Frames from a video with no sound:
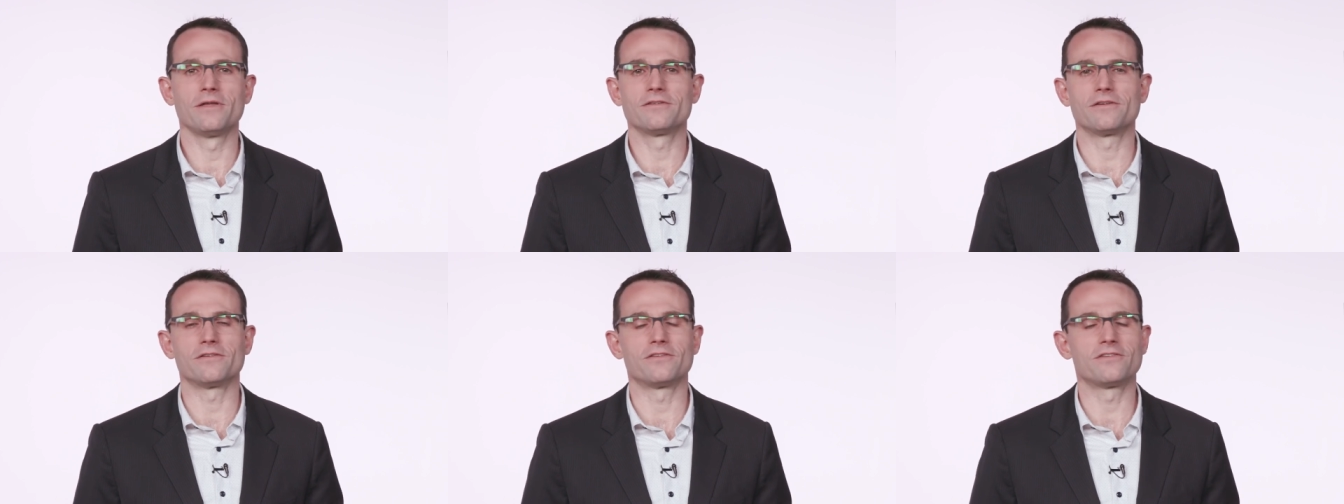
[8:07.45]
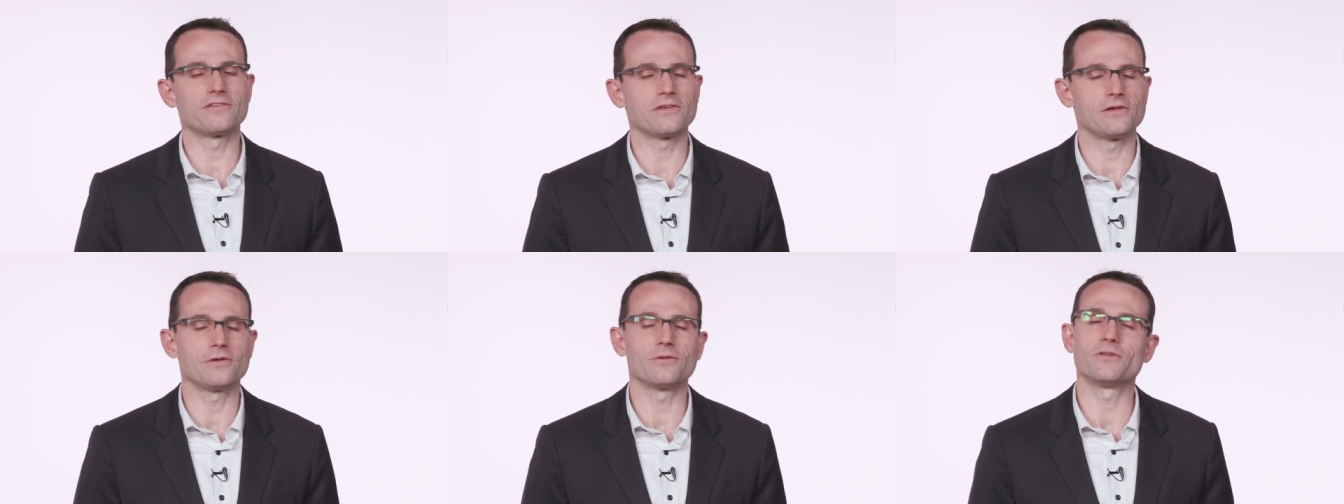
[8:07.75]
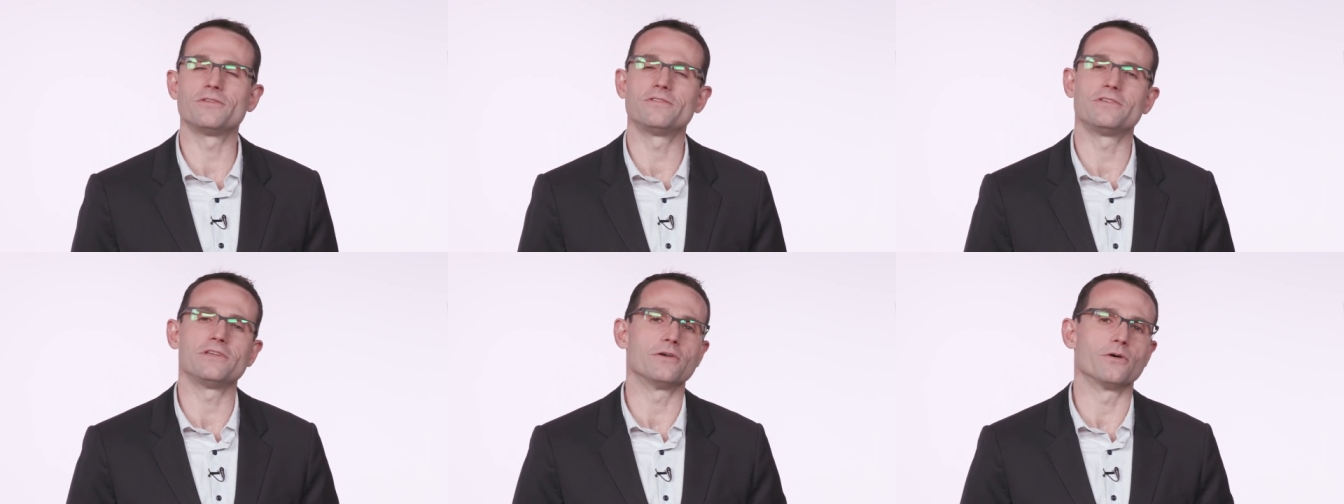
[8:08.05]
to
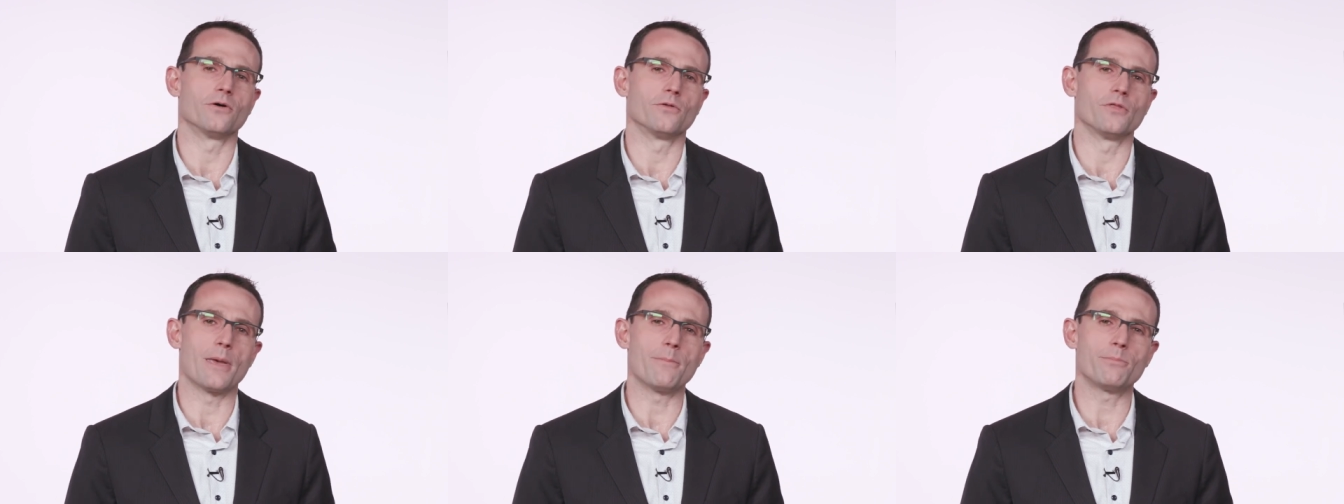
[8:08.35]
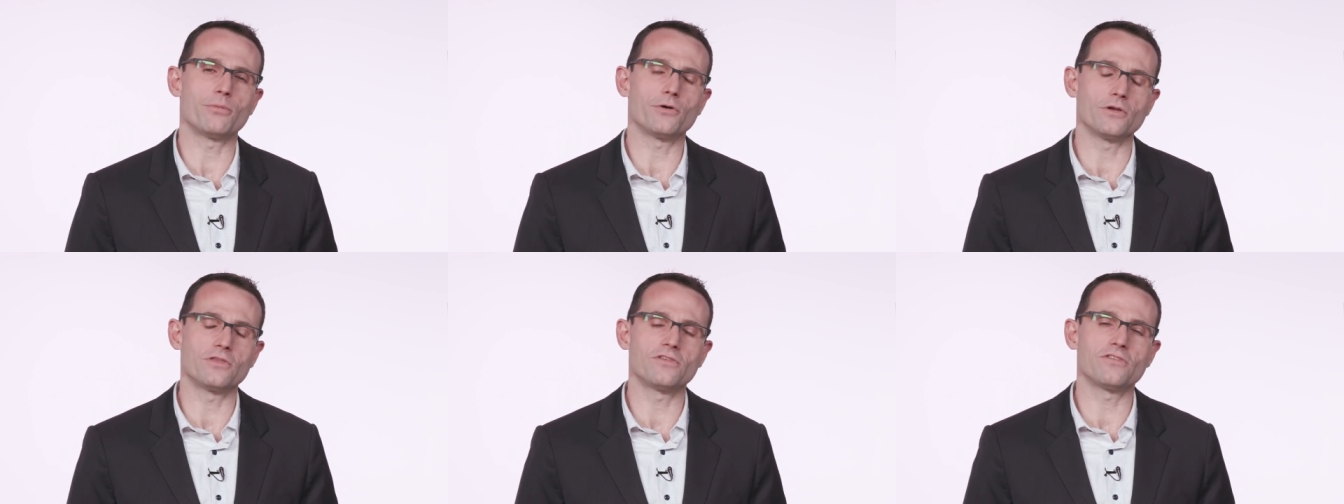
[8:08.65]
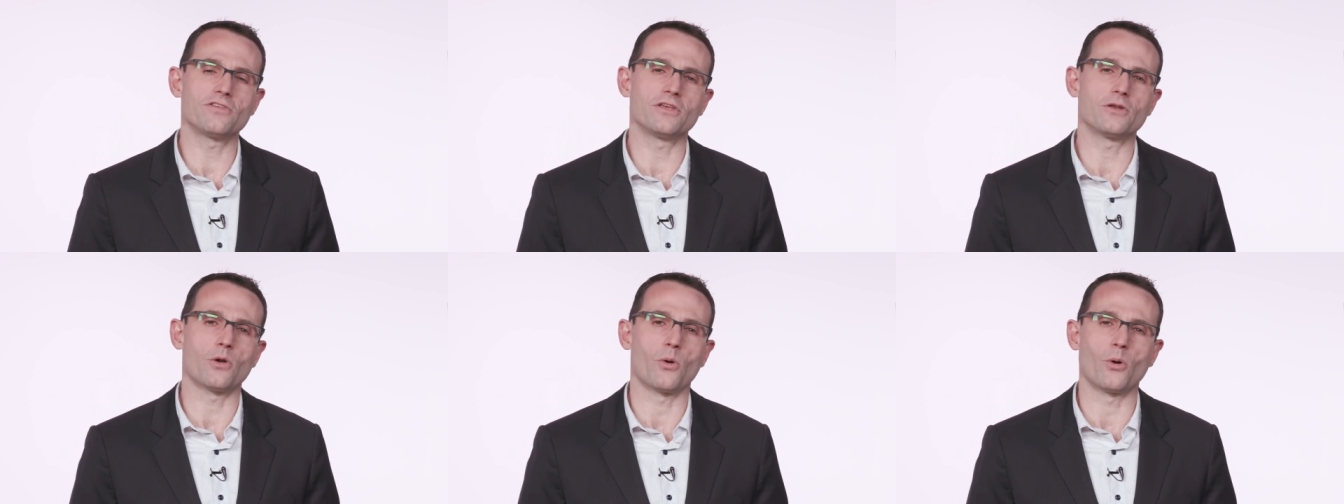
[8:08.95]
seal a deal that
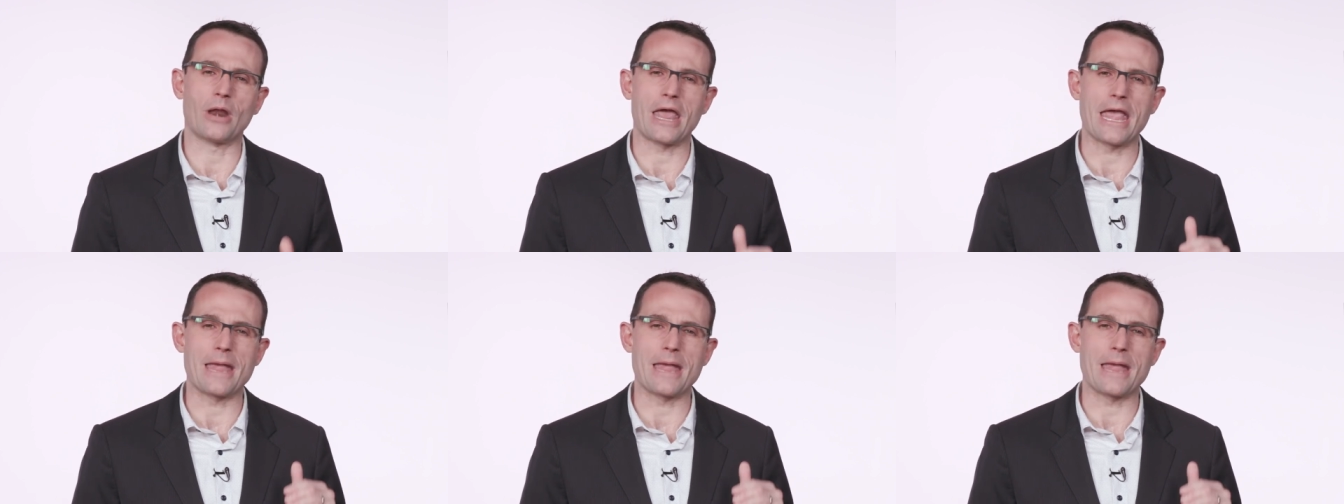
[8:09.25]
puts it on